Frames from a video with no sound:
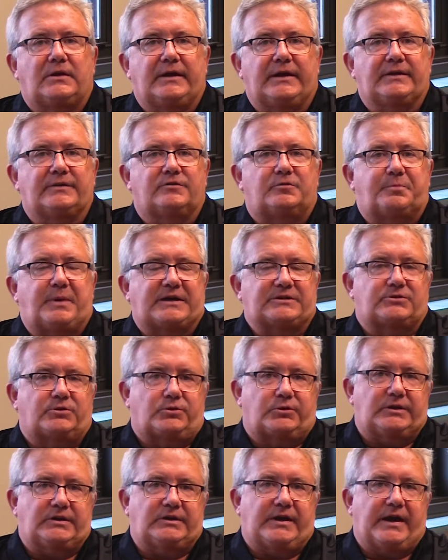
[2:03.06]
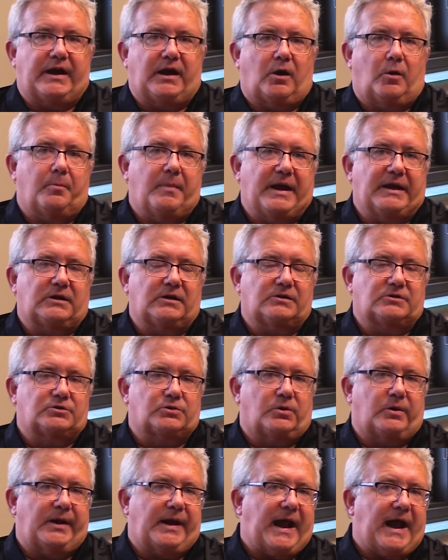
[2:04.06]
in specialty care, making
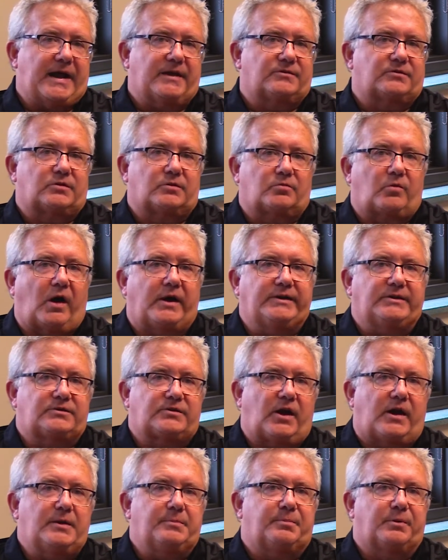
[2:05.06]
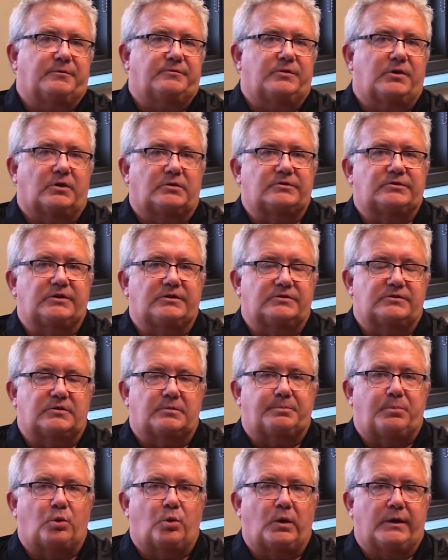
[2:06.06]
sure it has the right type of nursing
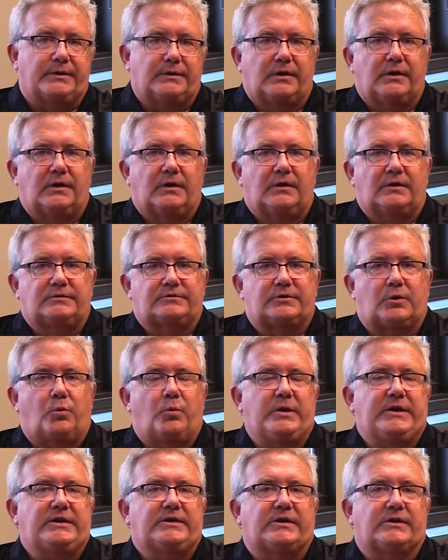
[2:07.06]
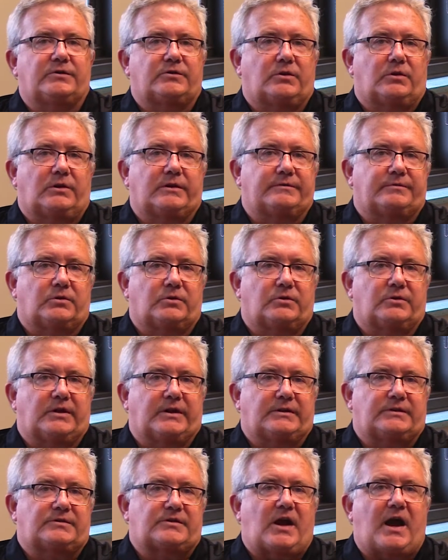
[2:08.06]
support so we can deliver
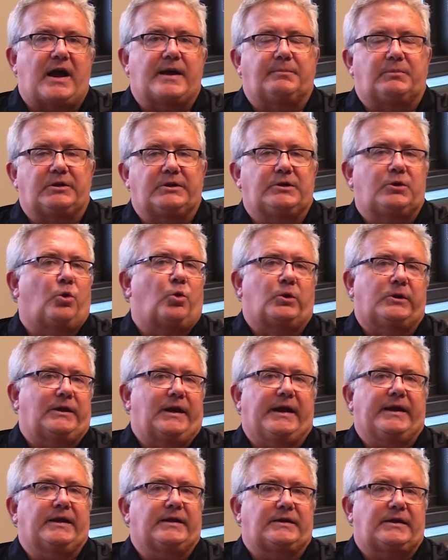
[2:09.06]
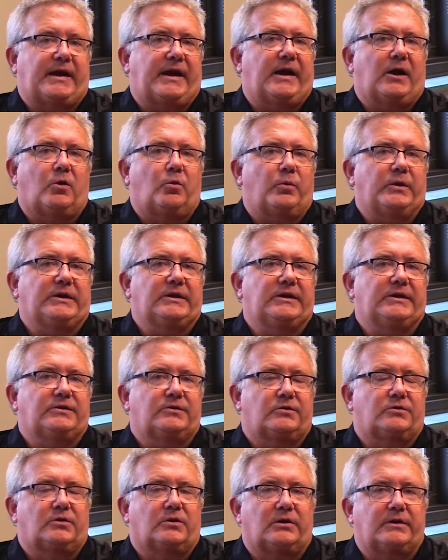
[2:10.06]
the timely, coordinated care we need
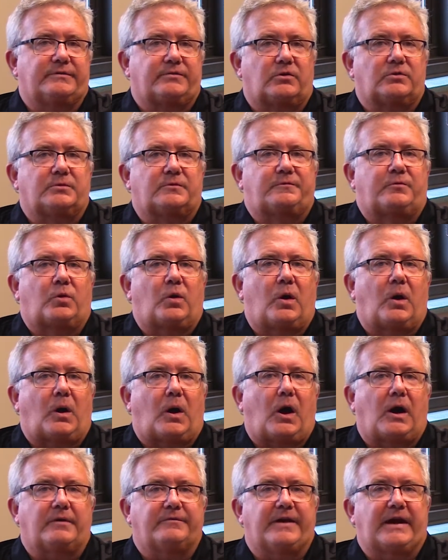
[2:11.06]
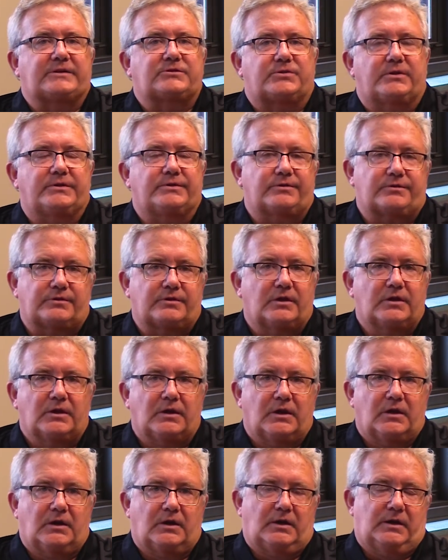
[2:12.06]
to deliver for our veterans.
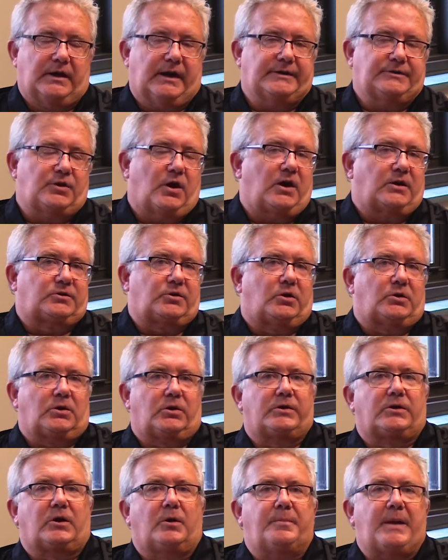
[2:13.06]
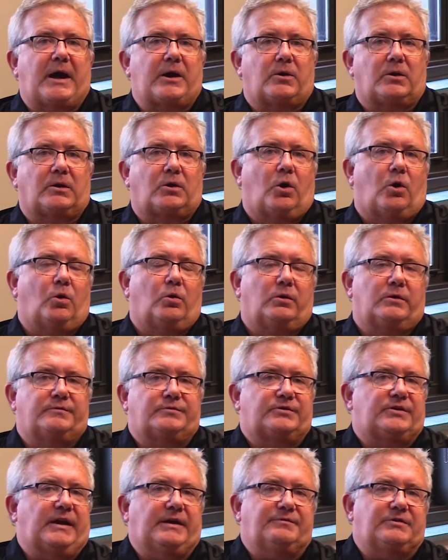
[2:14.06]
I talked earlier about our goal of
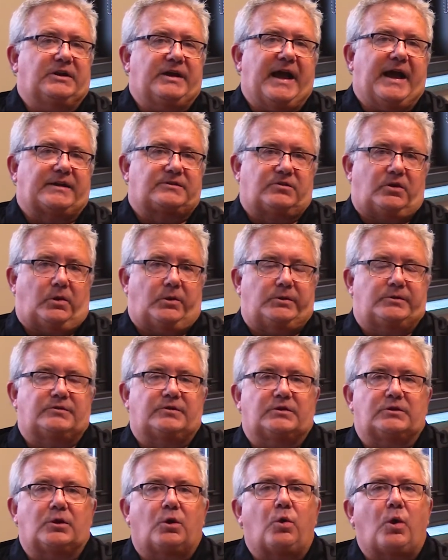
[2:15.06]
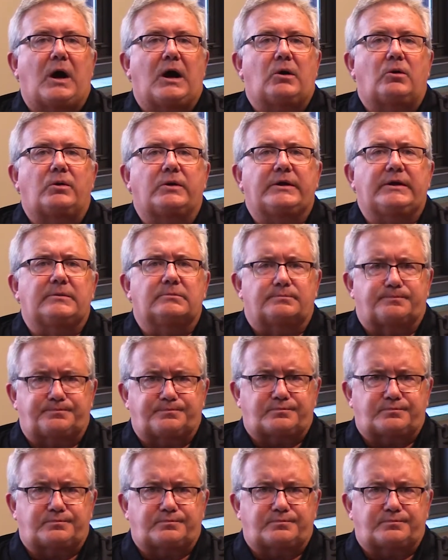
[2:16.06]
safety, excellence, and quality.